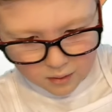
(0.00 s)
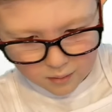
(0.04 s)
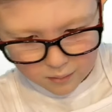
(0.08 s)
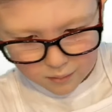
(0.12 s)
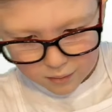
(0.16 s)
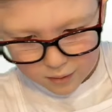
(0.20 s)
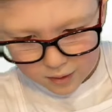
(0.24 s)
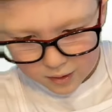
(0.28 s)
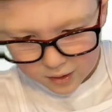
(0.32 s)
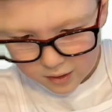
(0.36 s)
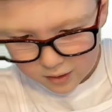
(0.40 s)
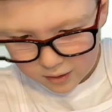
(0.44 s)

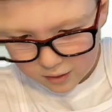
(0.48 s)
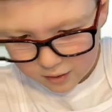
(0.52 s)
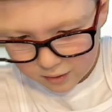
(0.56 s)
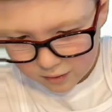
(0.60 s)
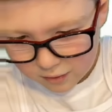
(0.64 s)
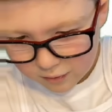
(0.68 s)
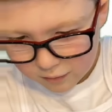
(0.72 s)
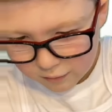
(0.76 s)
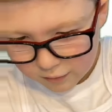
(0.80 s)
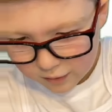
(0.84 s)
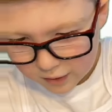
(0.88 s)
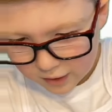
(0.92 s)
Put it
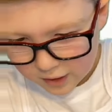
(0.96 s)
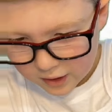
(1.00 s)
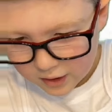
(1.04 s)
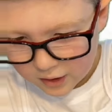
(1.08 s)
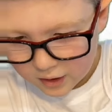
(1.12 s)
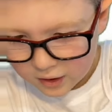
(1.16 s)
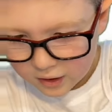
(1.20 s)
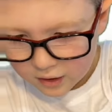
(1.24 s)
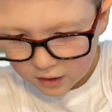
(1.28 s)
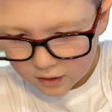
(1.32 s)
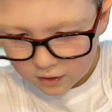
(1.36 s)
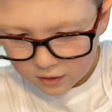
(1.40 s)
over
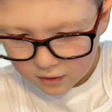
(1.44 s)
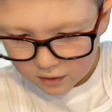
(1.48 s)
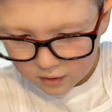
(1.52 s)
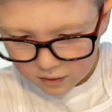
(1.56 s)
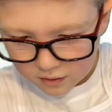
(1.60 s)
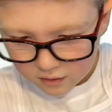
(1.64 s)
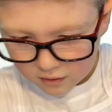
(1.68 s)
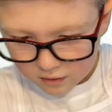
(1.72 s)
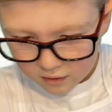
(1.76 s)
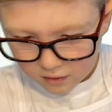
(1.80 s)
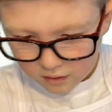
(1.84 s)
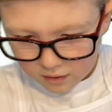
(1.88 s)
here.
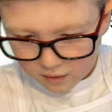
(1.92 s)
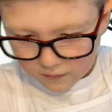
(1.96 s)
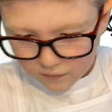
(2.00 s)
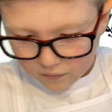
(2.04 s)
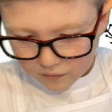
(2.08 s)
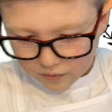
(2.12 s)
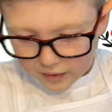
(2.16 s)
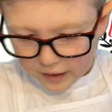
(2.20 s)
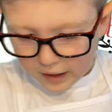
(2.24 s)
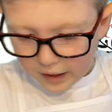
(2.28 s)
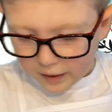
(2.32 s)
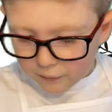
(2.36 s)

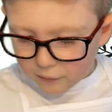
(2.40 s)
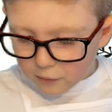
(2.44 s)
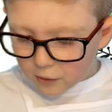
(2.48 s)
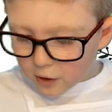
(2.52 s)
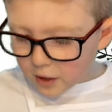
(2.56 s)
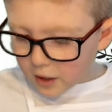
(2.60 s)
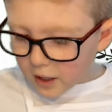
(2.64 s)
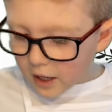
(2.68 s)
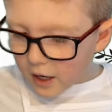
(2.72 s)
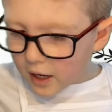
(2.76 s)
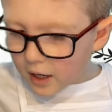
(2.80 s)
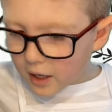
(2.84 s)
Time for
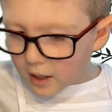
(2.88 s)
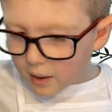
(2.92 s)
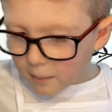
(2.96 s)
the air